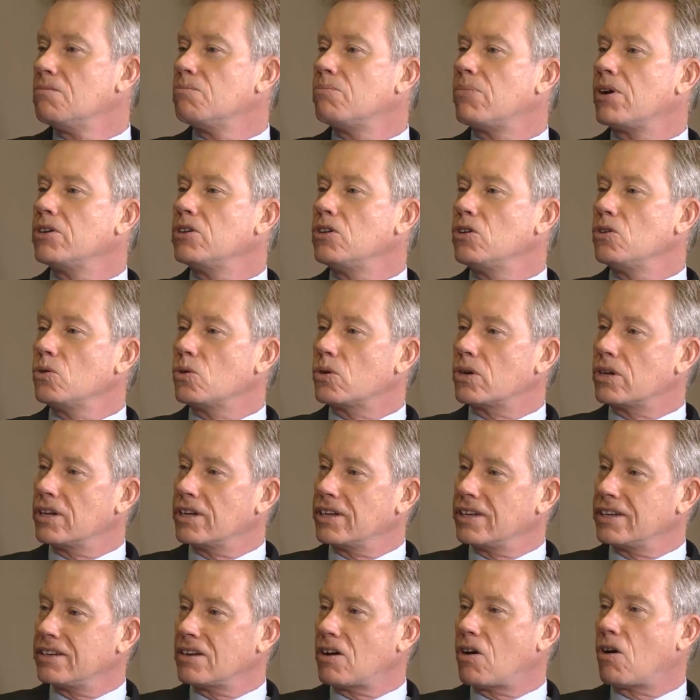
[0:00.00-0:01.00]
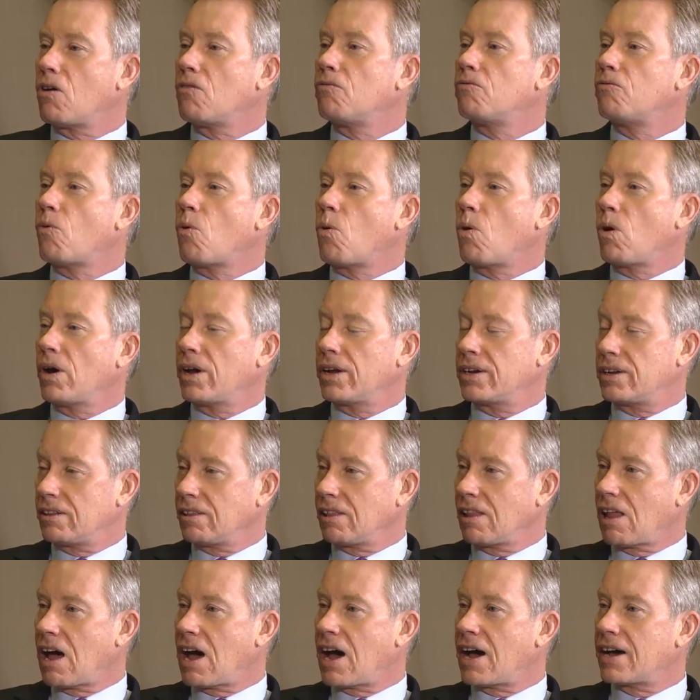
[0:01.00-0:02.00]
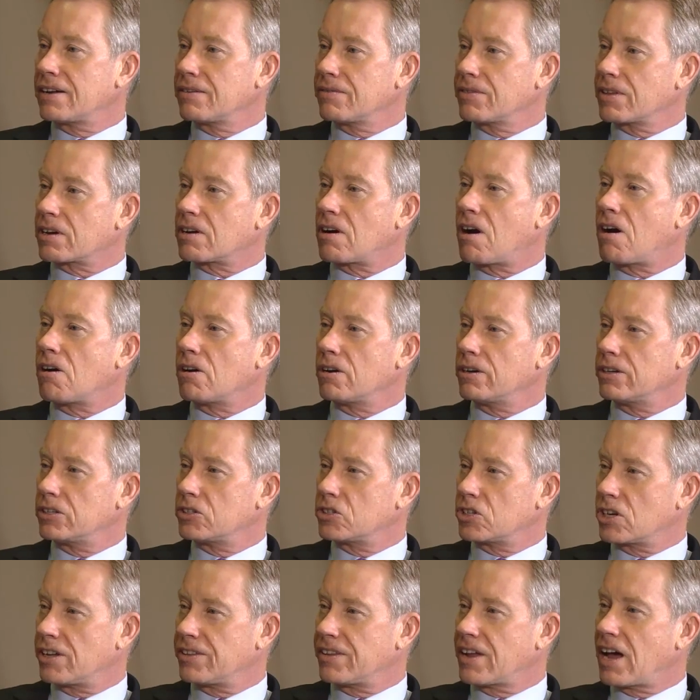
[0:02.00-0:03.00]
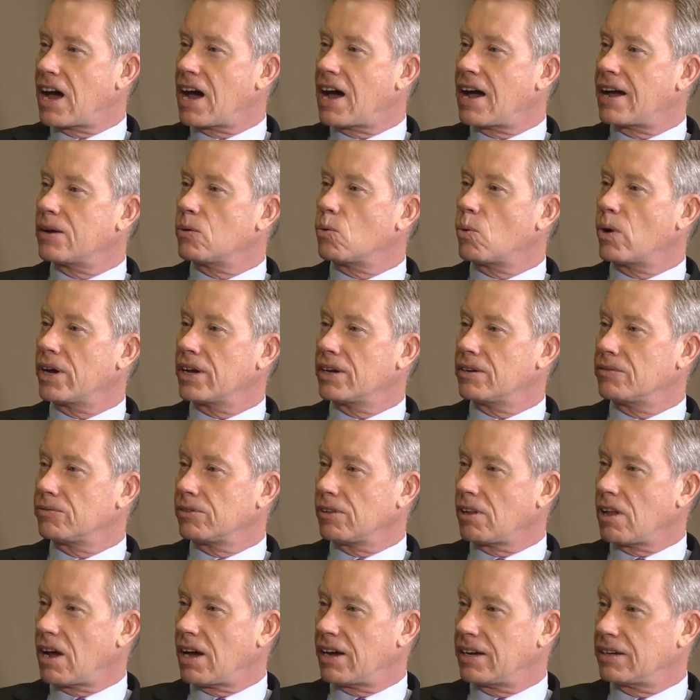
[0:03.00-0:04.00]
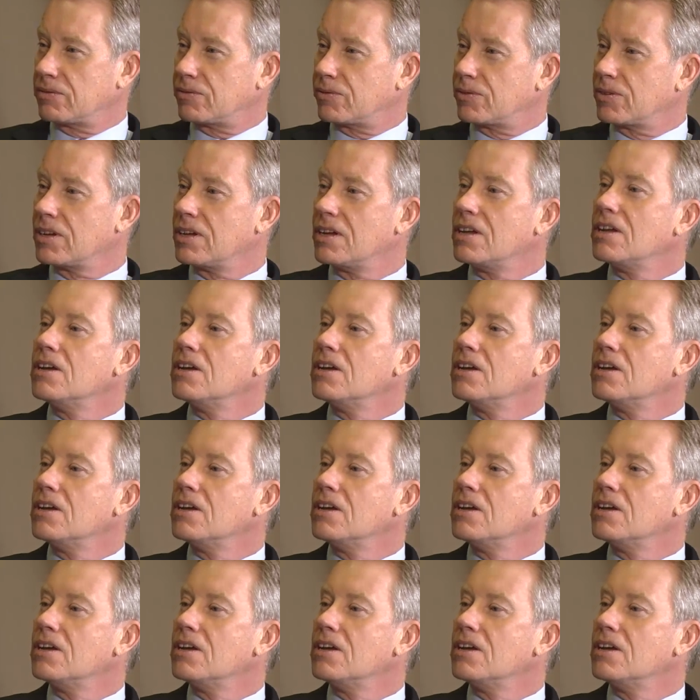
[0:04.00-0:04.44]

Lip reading: but you can avoid a lot of the carnage on the highway of life